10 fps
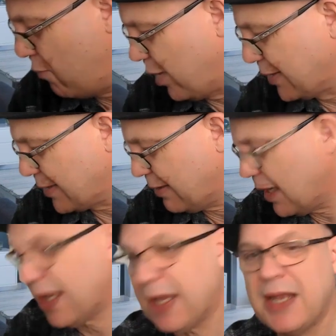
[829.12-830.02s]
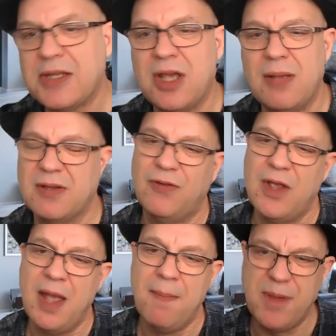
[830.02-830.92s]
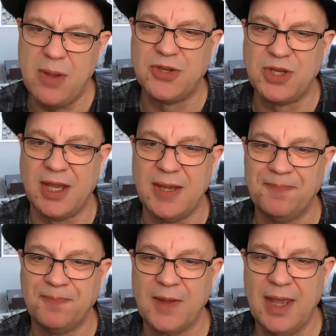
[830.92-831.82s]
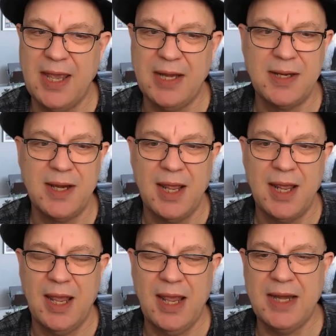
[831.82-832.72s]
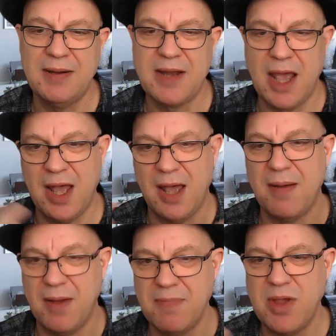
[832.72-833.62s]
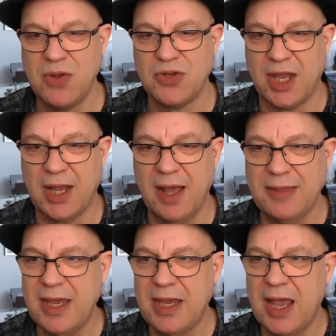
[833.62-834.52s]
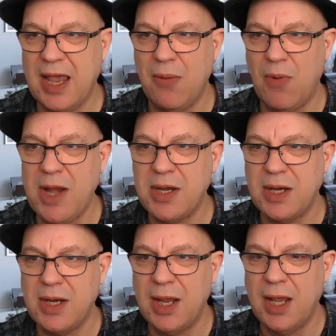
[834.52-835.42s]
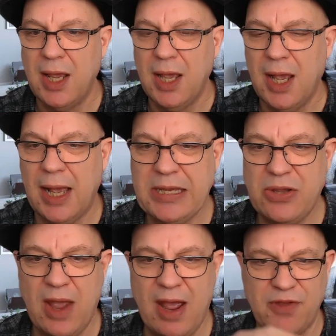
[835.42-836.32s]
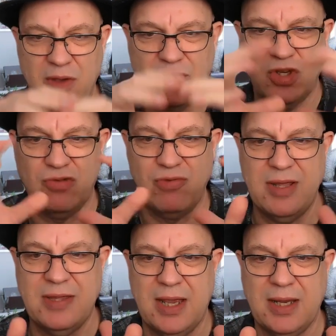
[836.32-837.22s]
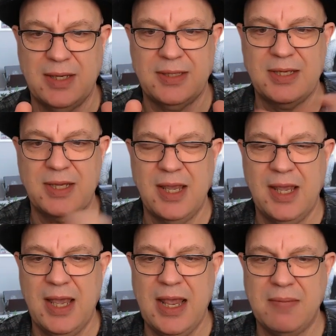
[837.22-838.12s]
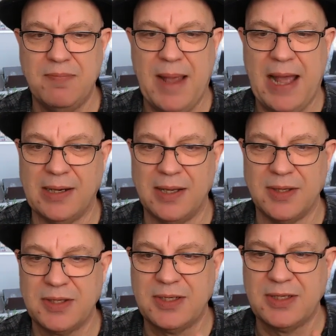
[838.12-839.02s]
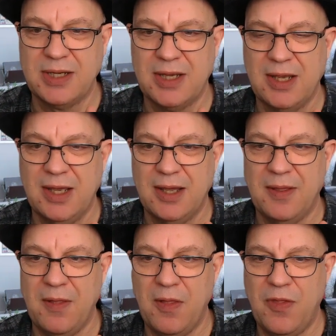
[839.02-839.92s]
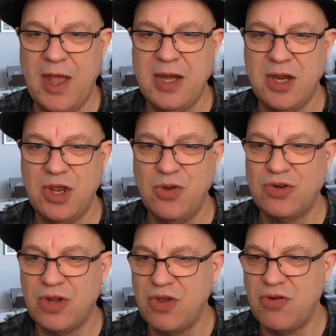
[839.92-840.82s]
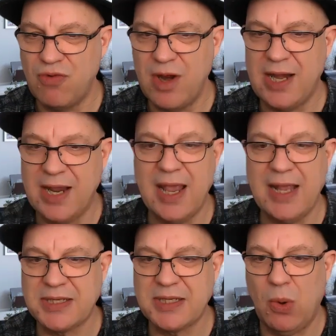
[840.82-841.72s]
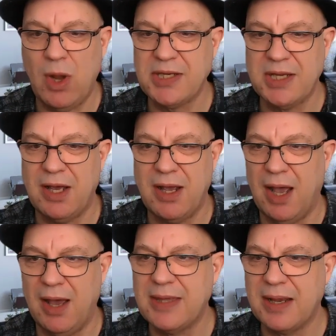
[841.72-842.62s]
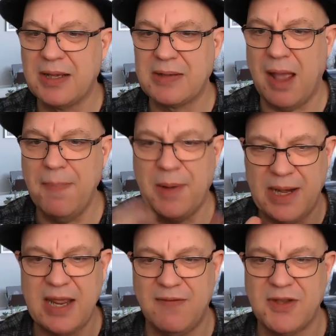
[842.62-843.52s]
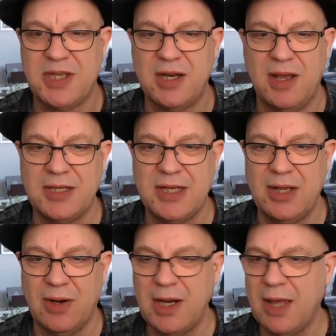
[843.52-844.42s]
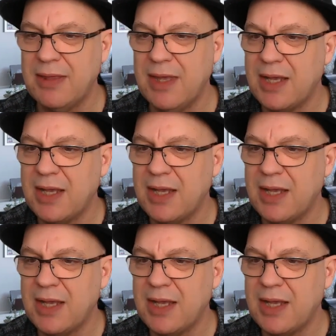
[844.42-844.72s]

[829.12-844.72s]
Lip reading: really, is I think in terms of beauty in music, I think when you have those three things in balance, then you really, it's quite I believe it's an ideal, and I think